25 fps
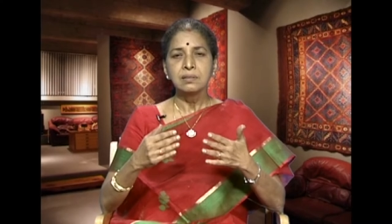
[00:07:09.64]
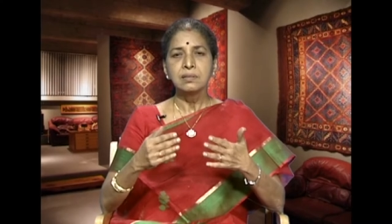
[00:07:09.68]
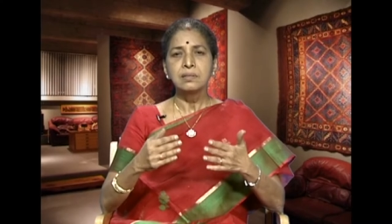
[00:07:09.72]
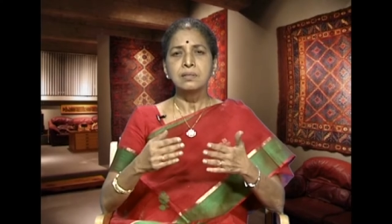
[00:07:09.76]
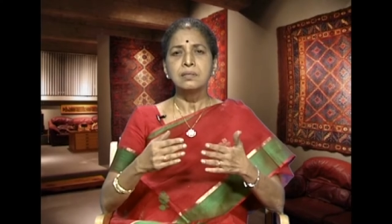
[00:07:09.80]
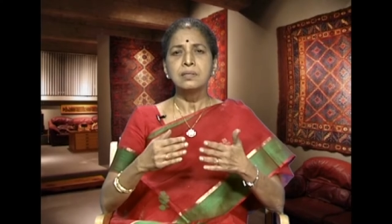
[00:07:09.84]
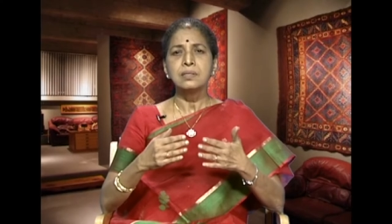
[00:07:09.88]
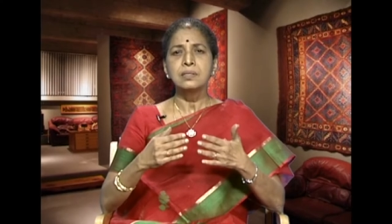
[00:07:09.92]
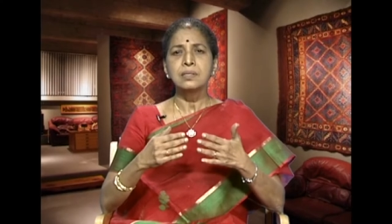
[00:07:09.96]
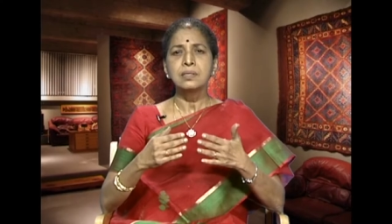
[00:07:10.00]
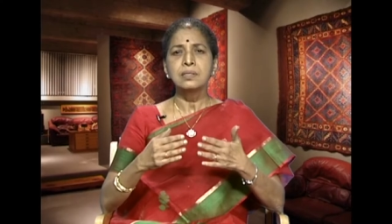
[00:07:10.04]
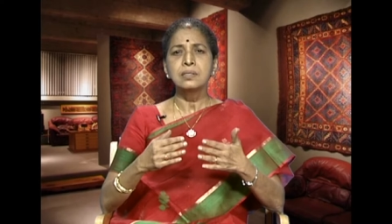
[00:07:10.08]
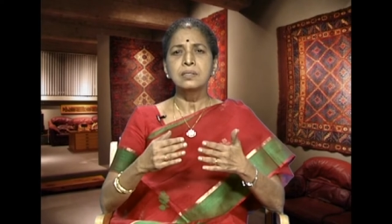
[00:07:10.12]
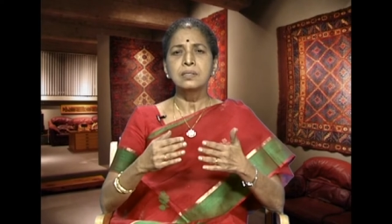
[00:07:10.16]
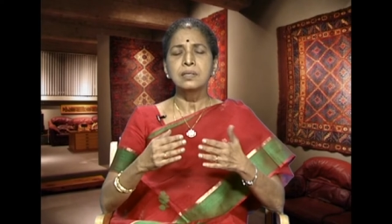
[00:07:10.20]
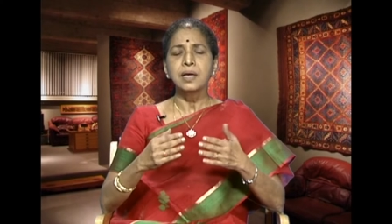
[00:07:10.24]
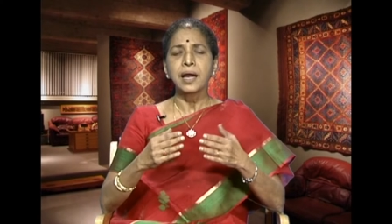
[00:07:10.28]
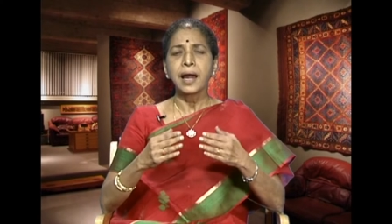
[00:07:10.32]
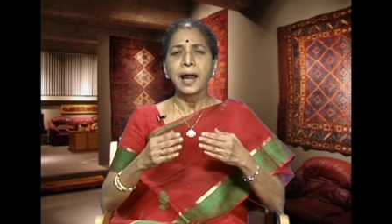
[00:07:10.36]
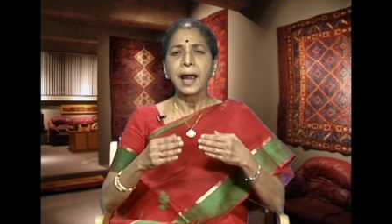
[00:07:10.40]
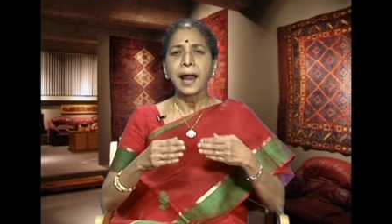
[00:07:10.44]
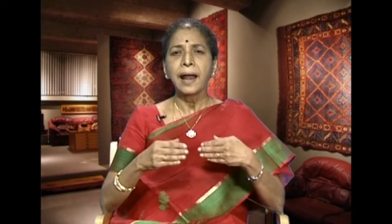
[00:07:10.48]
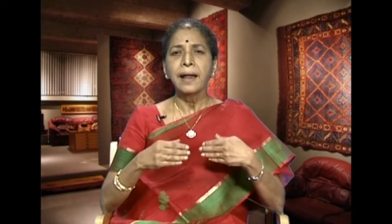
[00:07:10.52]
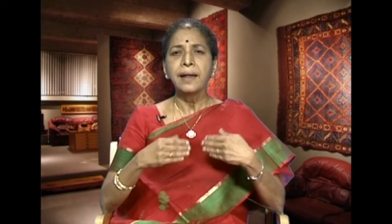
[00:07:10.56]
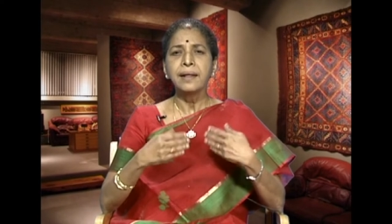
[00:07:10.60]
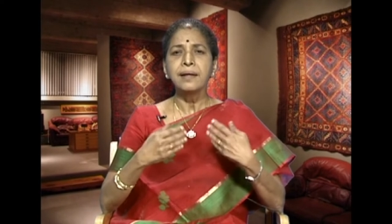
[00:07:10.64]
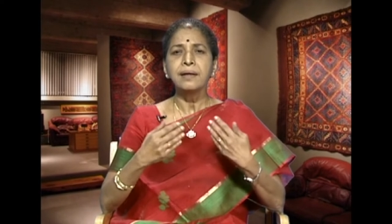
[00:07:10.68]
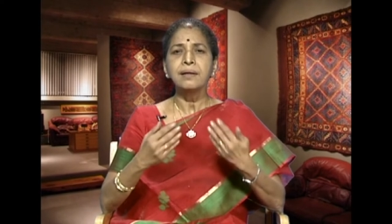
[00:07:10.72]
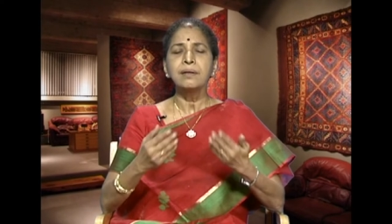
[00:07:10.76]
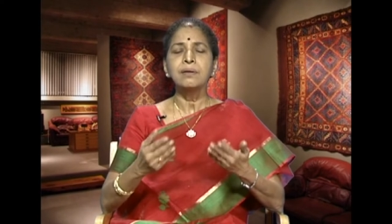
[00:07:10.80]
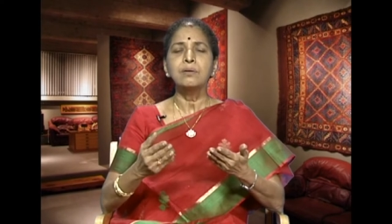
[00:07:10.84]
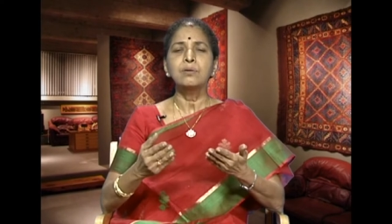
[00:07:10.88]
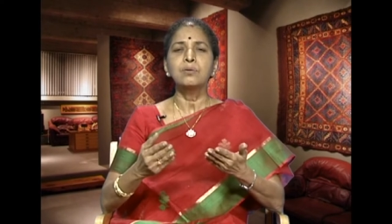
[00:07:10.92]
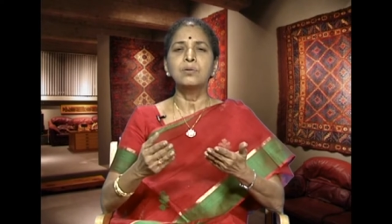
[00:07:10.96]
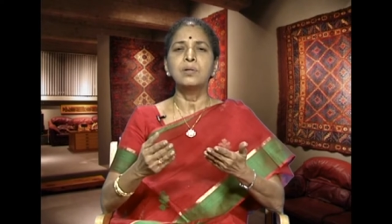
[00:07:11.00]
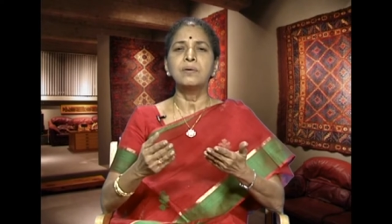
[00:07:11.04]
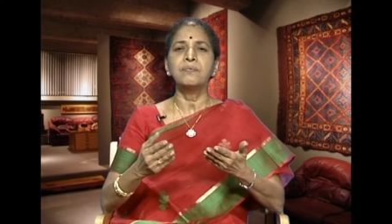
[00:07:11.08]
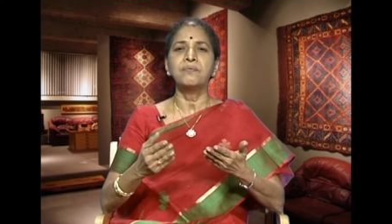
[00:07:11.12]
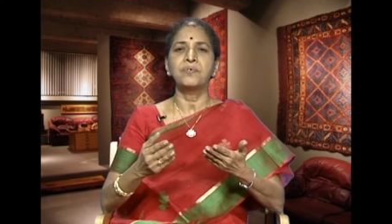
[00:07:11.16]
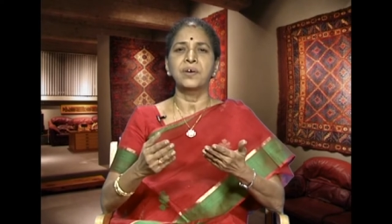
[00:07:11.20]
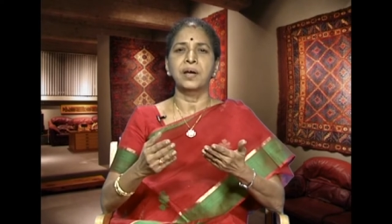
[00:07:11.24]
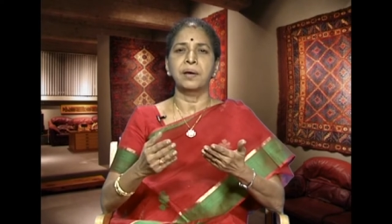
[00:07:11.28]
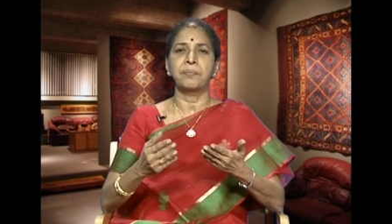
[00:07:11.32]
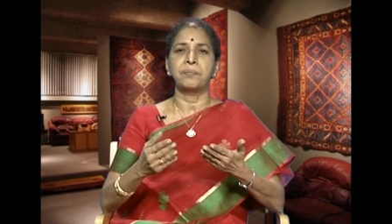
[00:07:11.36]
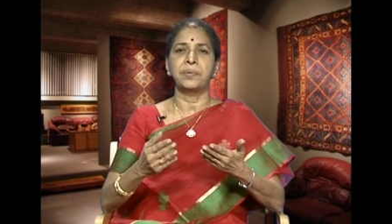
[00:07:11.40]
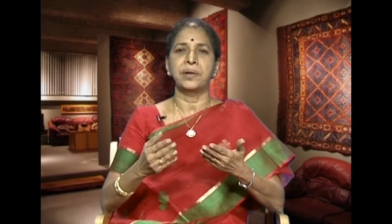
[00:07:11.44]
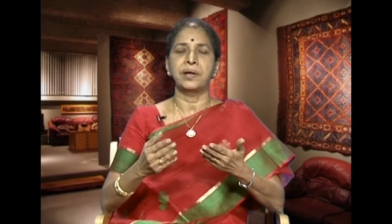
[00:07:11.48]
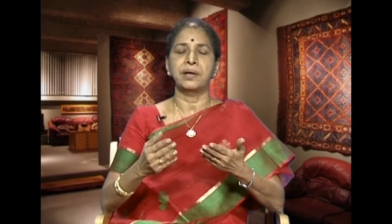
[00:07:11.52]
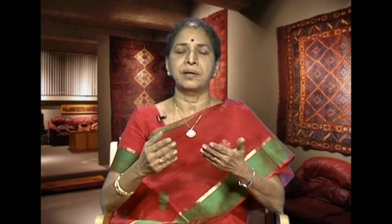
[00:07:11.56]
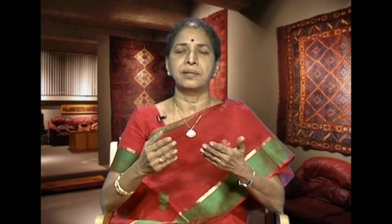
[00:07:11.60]
This is adding to the
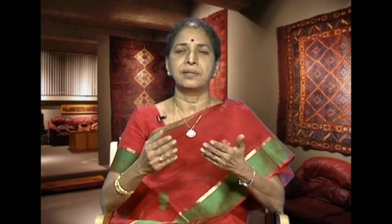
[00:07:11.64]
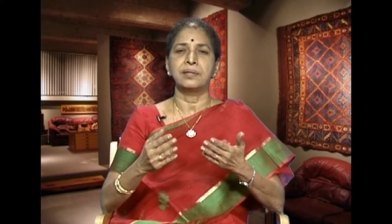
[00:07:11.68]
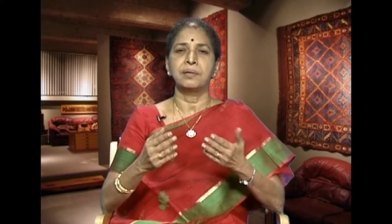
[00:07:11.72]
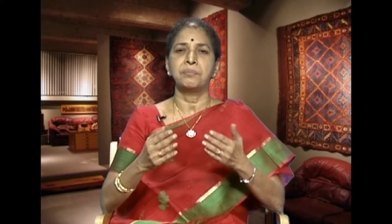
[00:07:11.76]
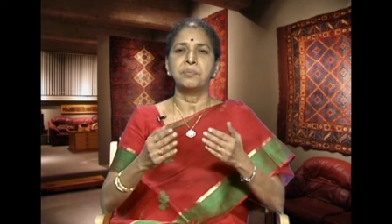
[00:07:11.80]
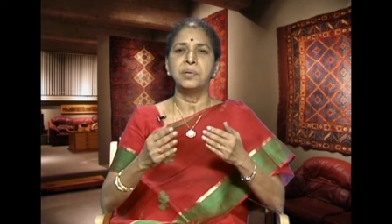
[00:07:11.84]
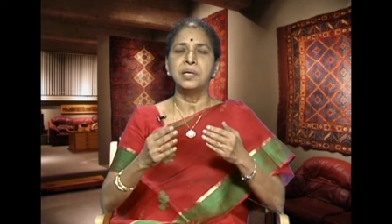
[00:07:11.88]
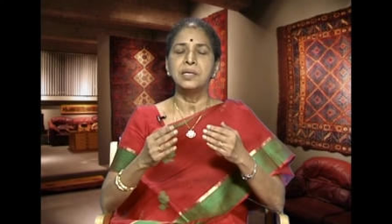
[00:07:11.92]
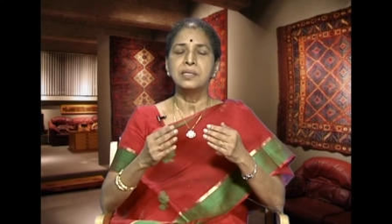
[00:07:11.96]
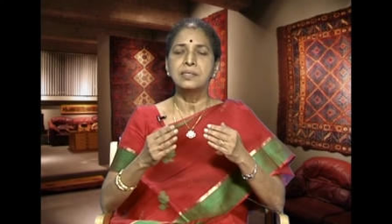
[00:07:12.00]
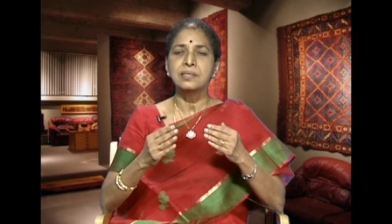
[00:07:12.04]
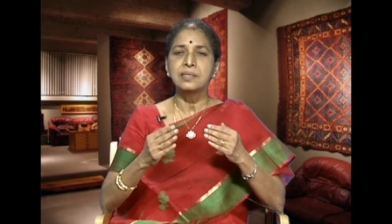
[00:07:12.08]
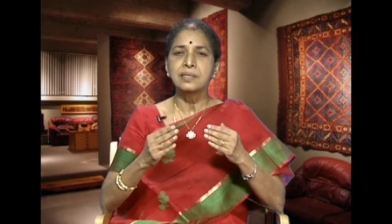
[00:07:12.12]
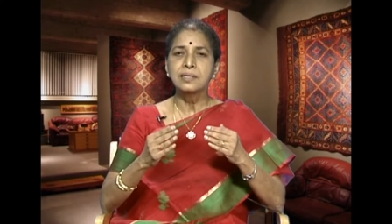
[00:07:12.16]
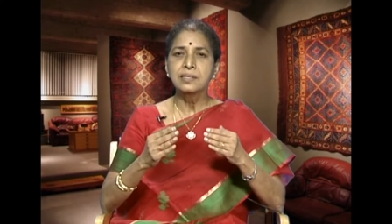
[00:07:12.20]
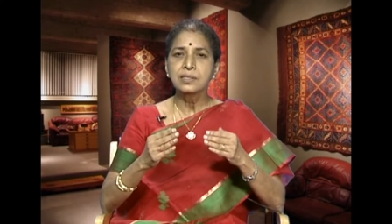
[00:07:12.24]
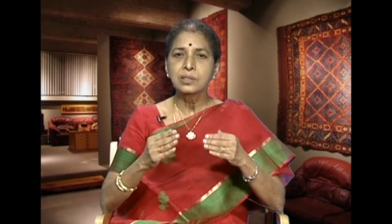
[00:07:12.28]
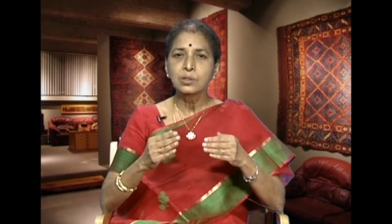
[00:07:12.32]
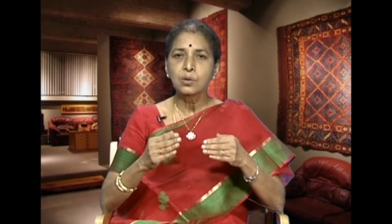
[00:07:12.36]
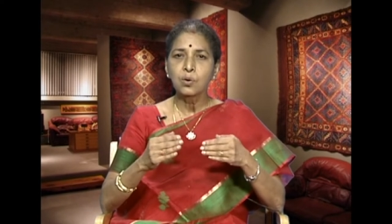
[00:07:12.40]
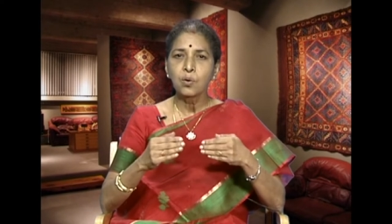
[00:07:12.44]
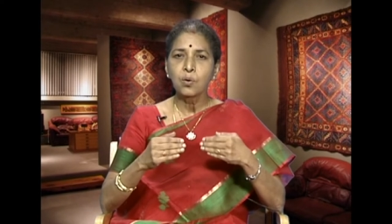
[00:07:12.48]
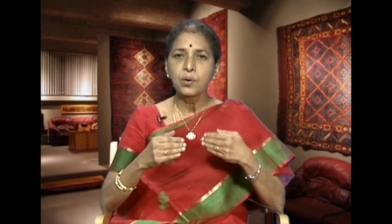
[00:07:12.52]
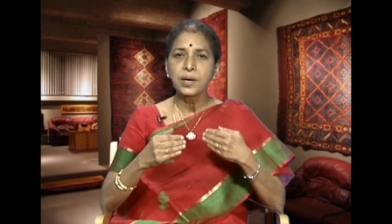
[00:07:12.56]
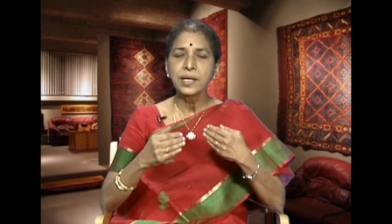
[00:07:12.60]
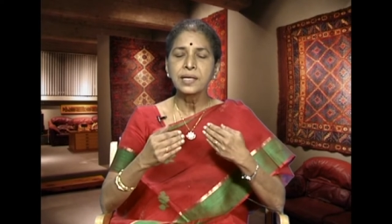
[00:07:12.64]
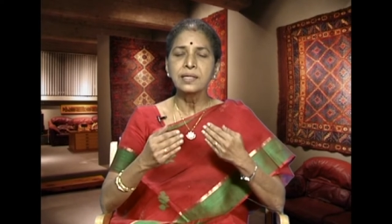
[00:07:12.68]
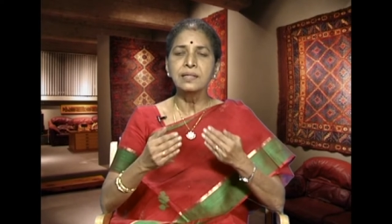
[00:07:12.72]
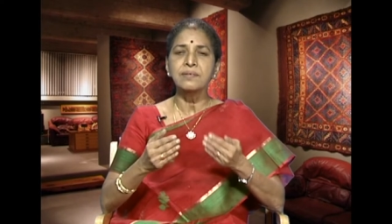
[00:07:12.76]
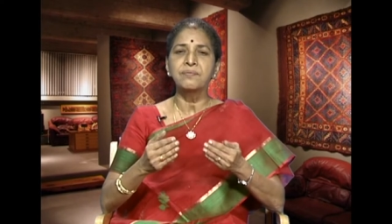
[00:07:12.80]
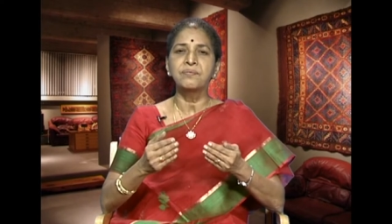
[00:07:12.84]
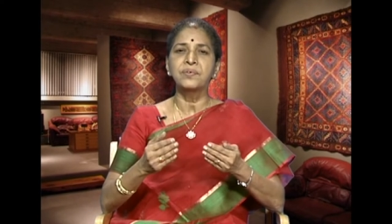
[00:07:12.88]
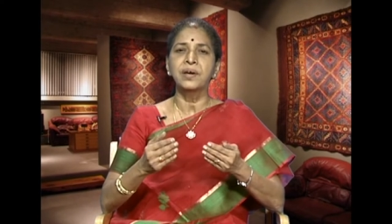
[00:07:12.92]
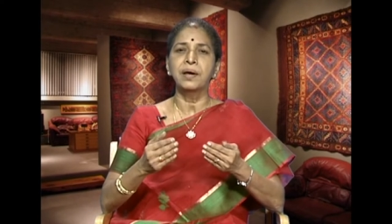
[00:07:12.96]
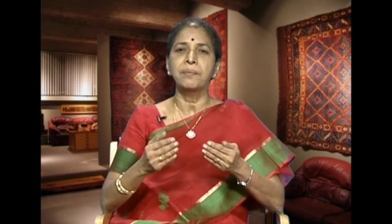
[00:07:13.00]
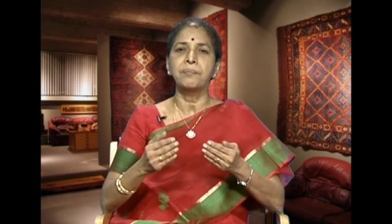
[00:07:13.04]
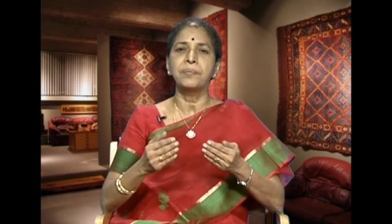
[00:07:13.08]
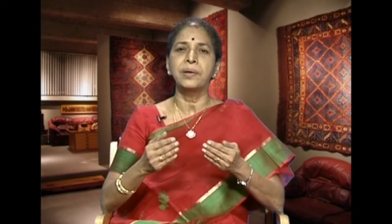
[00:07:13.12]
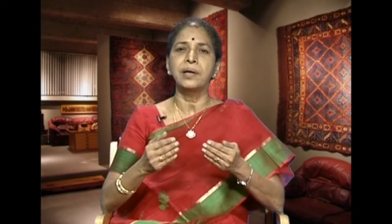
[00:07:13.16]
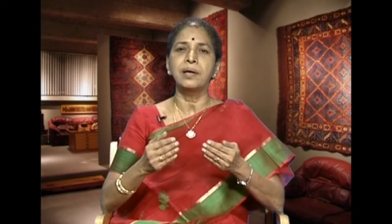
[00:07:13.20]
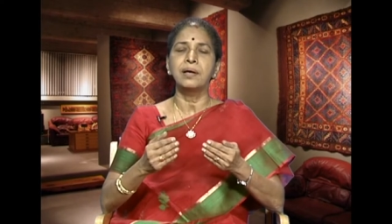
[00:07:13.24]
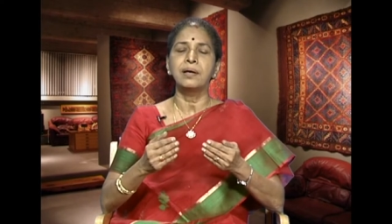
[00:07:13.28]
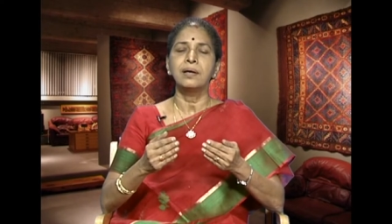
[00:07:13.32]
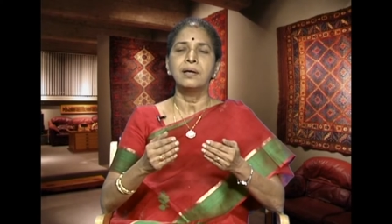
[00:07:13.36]
fabric that means it is coating the fabric